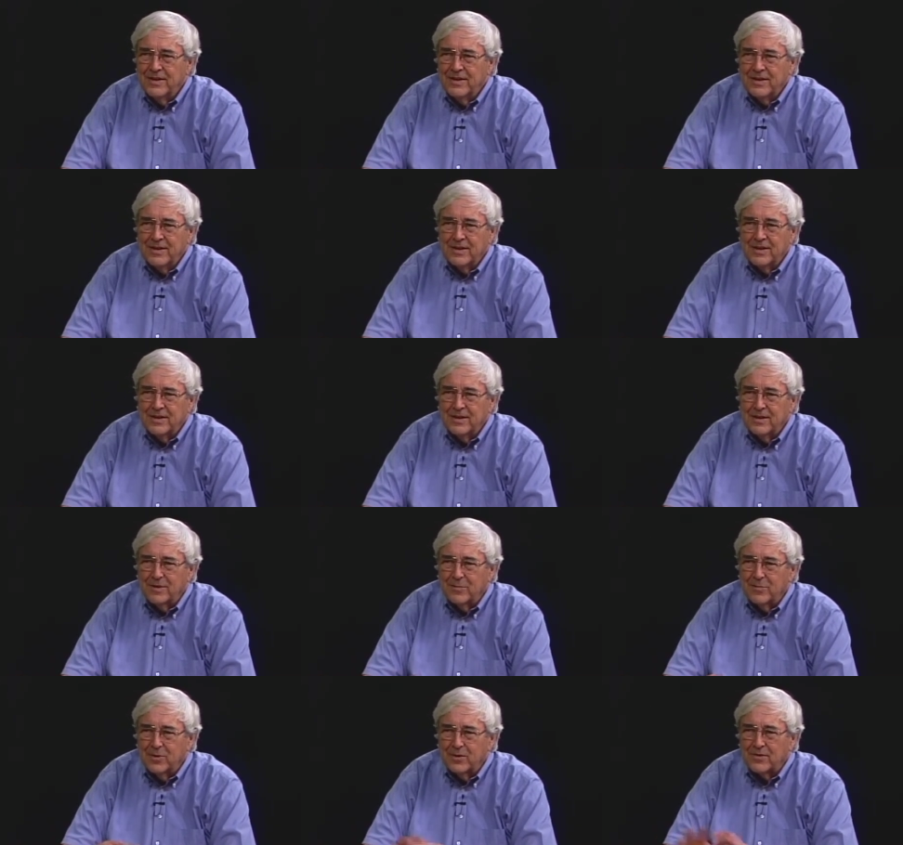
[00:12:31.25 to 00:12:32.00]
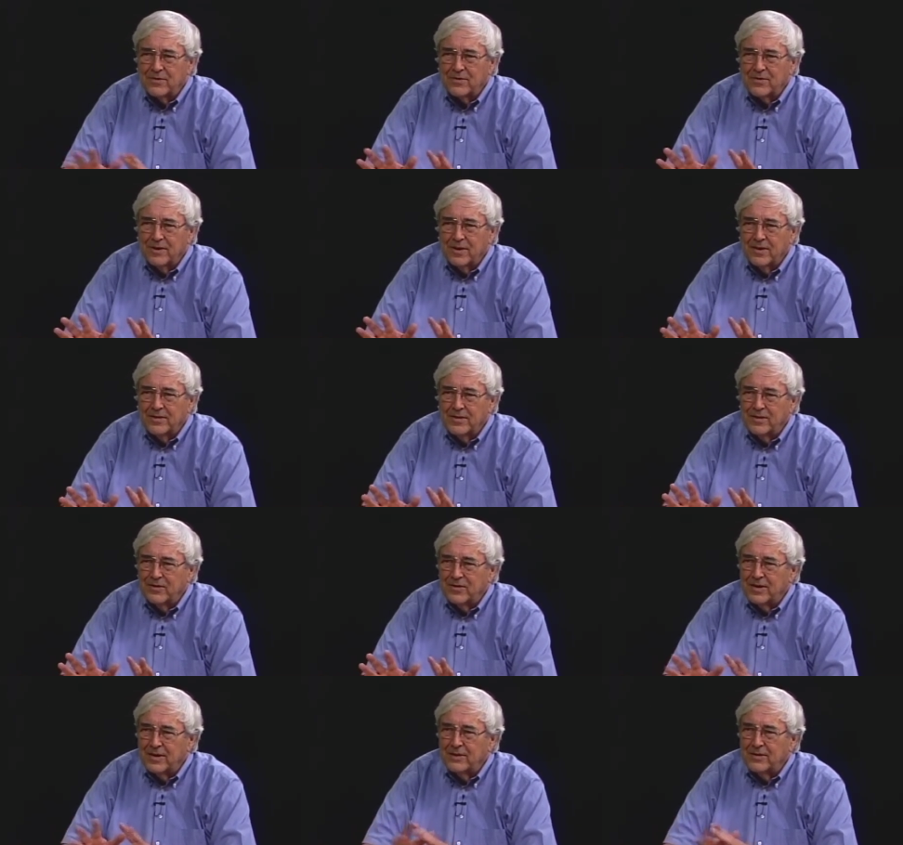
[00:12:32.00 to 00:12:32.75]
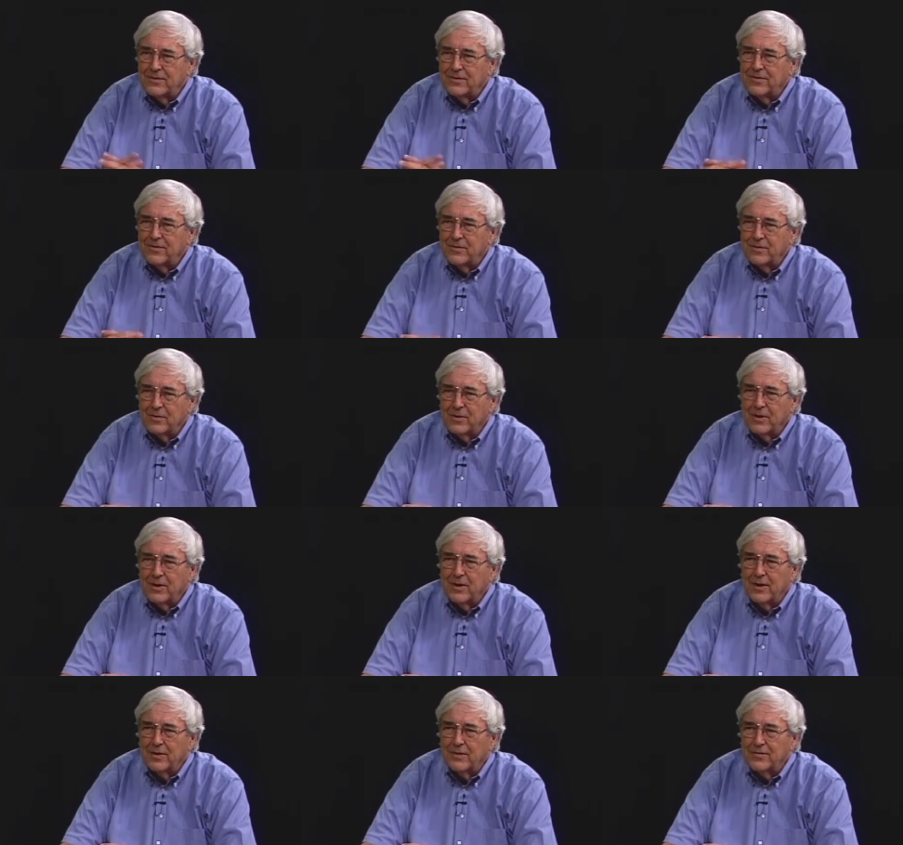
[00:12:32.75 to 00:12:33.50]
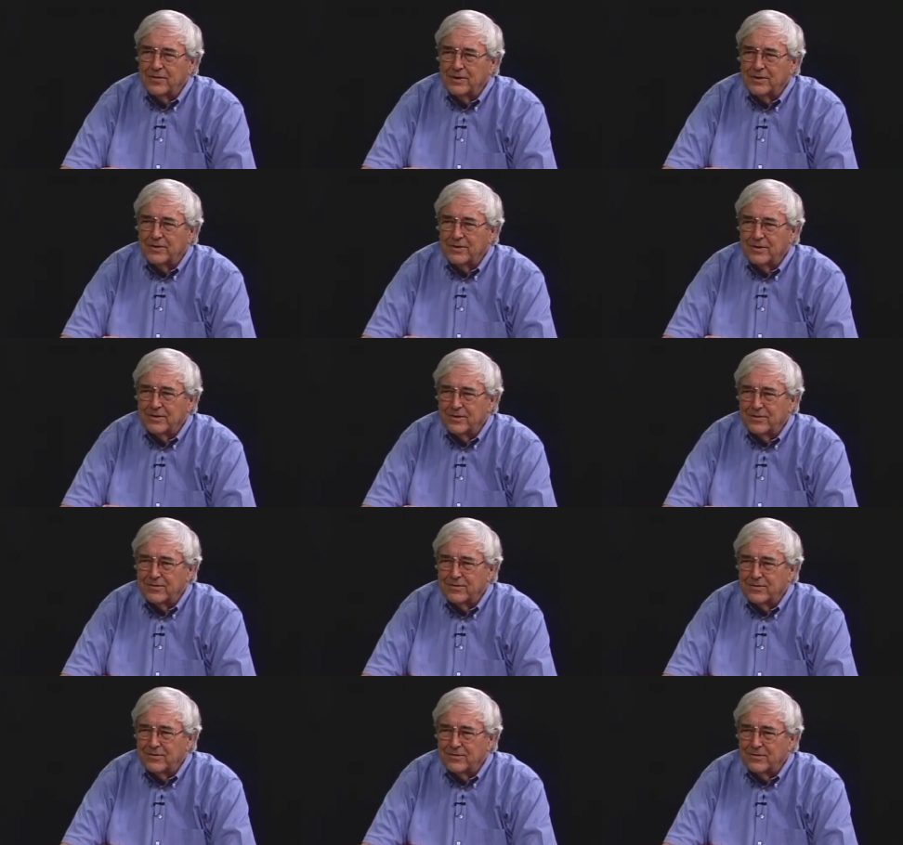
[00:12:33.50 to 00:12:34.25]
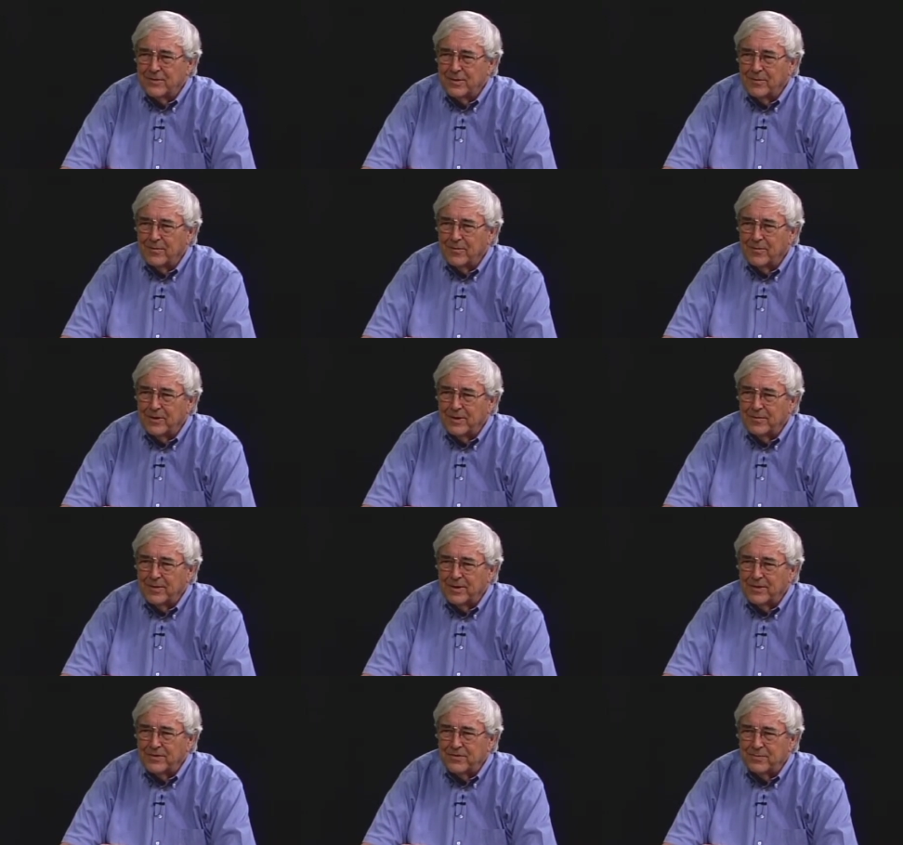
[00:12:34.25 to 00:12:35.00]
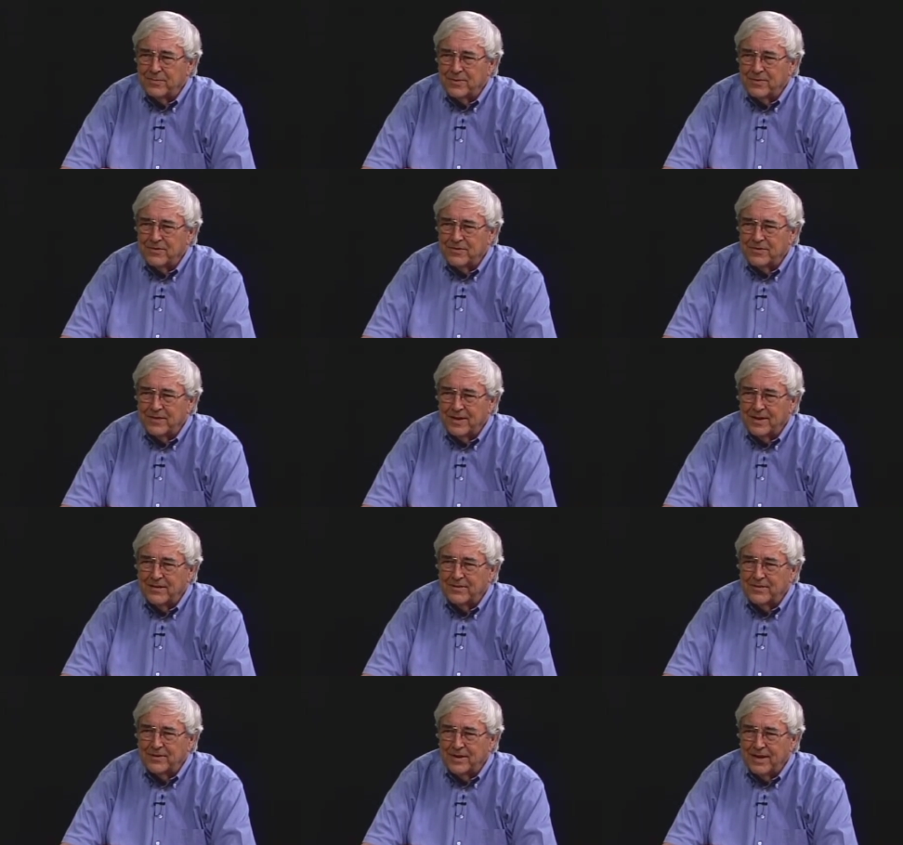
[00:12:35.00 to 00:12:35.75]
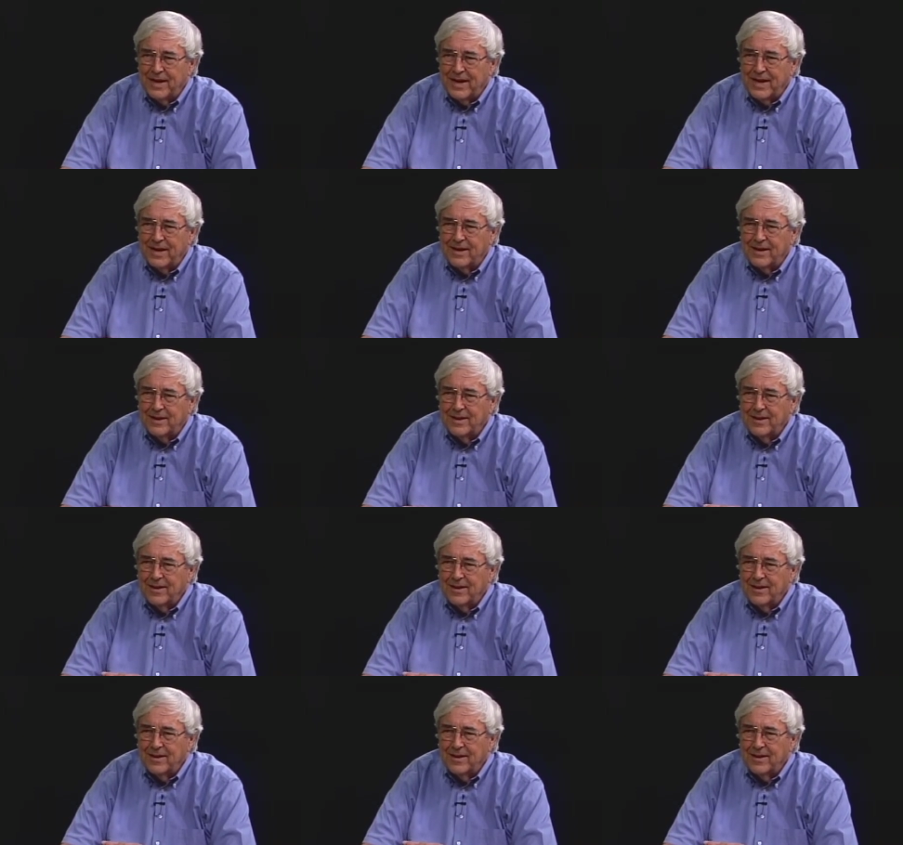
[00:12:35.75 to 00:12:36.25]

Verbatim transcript: and the books on the shelves were all original from when Mrs. Edison had it.